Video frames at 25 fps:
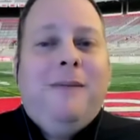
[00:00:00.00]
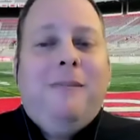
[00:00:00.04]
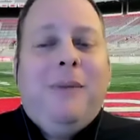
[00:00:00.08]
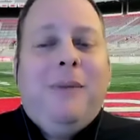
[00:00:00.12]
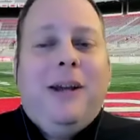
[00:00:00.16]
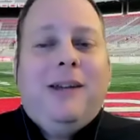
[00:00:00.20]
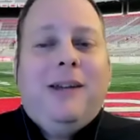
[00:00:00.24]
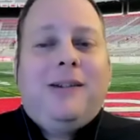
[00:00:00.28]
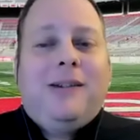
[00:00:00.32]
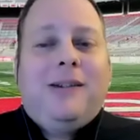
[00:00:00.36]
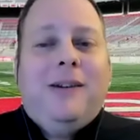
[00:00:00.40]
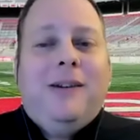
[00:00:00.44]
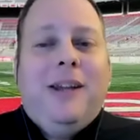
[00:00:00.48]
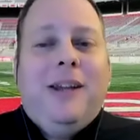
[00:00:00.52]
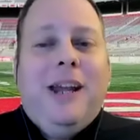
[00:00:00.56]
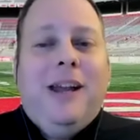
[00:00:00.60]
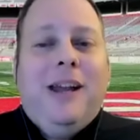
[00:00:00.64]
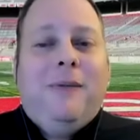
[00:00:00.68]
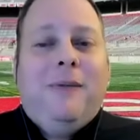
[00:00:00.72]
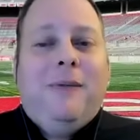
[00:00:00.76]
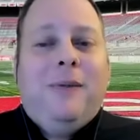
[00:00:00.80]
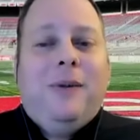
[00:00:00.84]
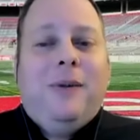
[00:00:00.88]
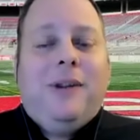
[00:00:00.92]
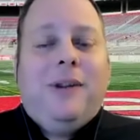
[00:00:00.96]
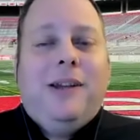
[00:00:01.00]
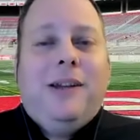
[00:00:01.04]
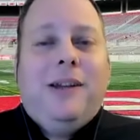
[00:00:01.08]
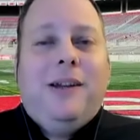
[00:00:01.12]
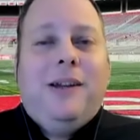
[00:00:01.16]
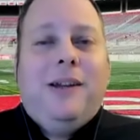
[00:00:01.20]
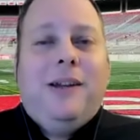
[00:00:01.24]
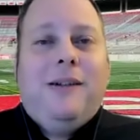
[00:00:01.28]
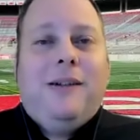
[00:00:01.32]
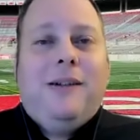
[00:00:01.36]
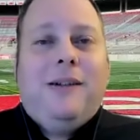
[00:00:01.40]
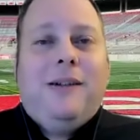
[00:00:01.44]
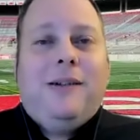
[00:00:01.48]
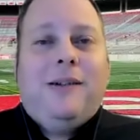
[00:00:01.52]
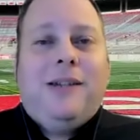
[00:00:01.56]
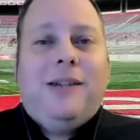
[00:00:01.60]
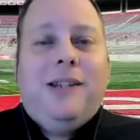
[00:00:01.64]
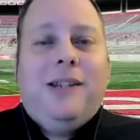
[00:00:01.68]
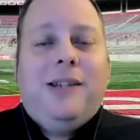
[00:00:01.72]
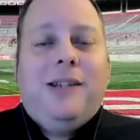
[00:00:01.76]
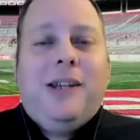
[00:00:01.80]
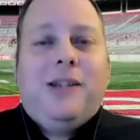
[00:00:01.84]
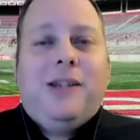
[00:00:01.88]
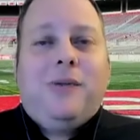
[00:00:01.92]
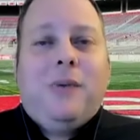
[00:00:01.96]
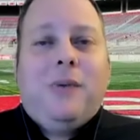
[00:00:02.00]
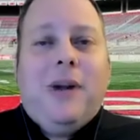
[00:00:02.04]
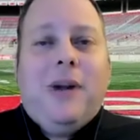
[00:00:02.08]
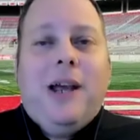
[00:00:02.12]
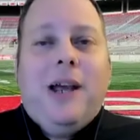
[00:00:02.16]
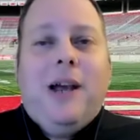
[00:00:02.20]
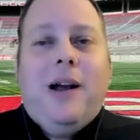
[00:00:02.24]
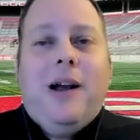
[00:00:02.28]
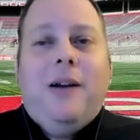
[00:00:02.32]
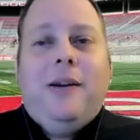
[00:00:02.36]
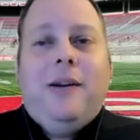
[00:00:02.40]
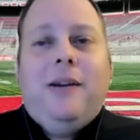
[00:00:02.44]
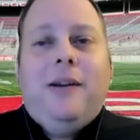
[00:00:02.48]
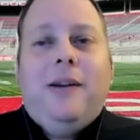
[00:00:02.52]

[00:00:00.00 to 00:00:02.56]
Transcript: based on that with uh, CJ Stroud